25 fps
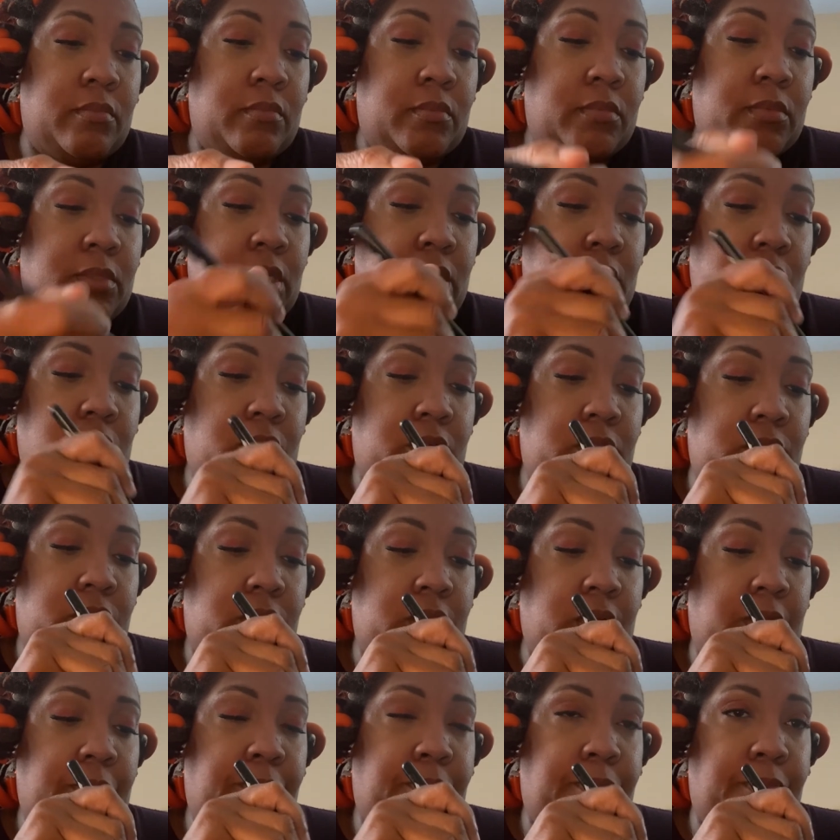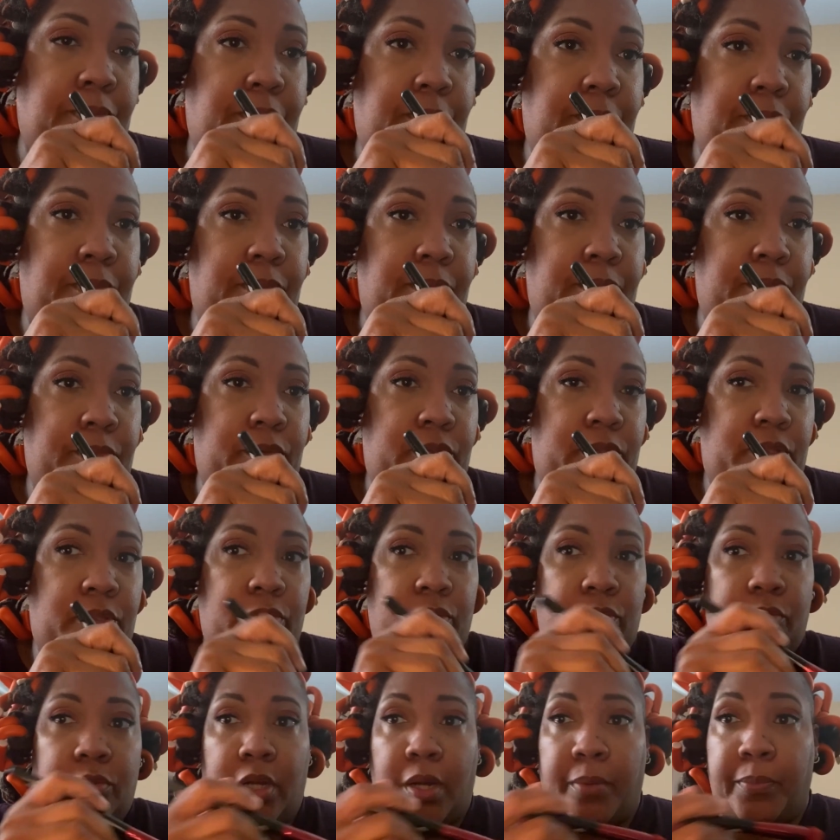Oh,
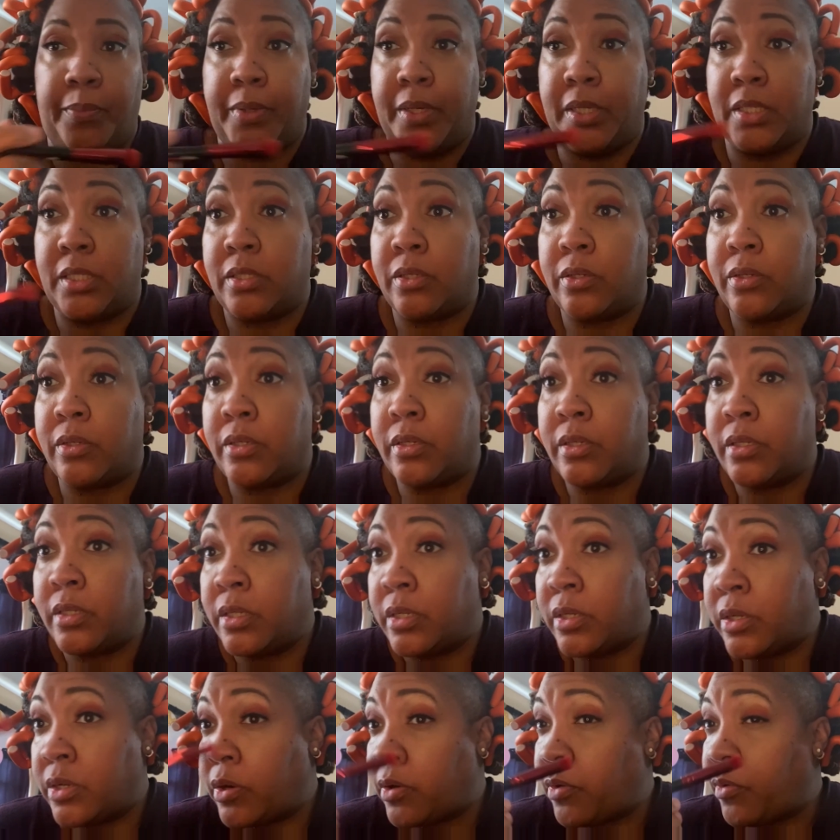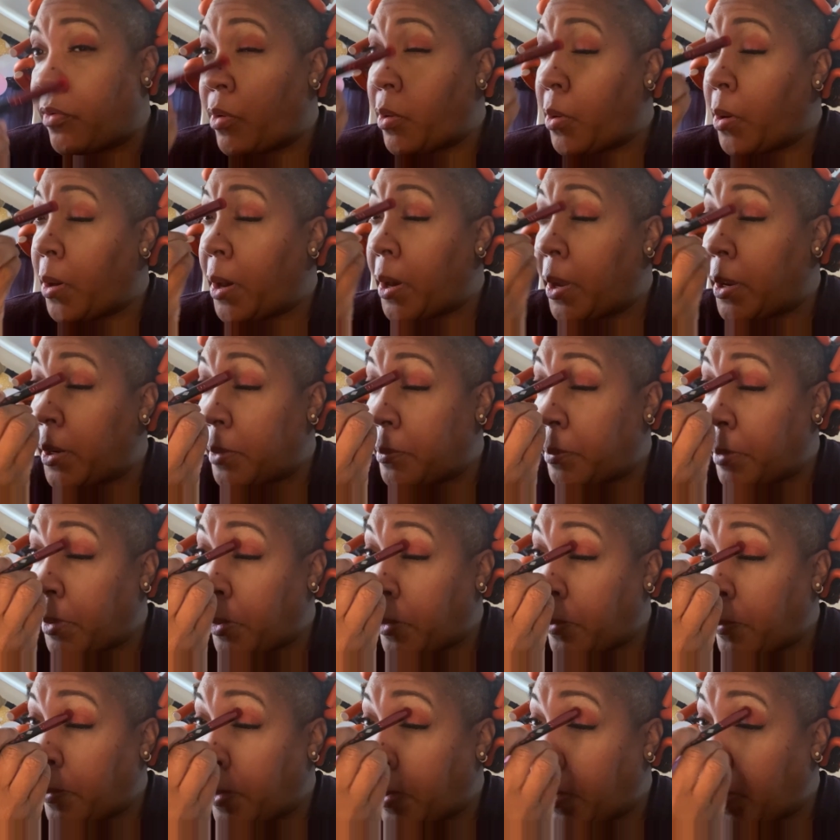shoot, I picked the wrong color, but oh
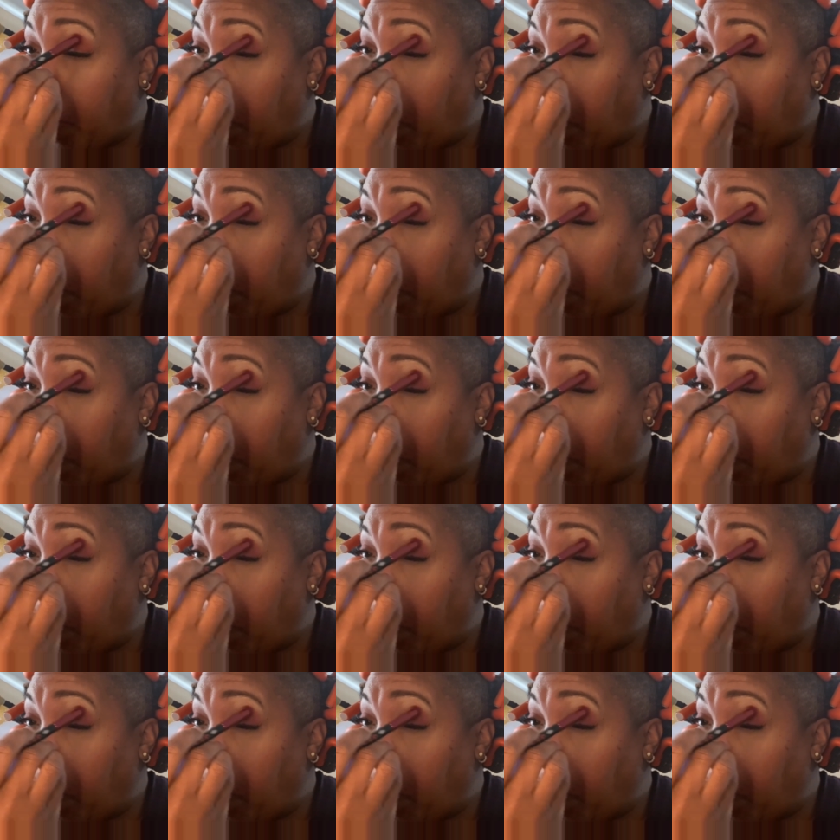well.